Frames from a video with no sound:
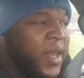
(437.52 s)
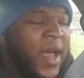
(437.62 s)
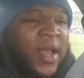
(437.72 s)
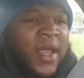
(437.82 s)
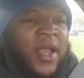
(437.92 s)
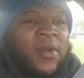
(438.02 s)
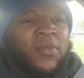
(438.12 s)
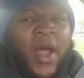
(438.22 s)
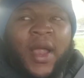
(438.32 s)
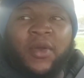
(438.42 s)
And
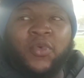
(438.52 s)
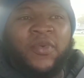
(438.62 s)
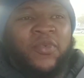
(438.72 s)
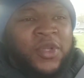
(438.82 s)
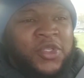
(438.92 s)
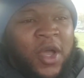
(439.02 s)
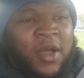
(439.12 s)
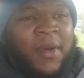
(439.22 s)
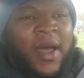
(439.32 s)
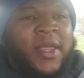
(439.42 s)
I don't even want to talk
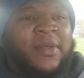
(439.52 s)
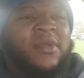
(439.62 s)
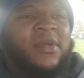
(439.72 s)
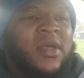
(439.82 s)
about it,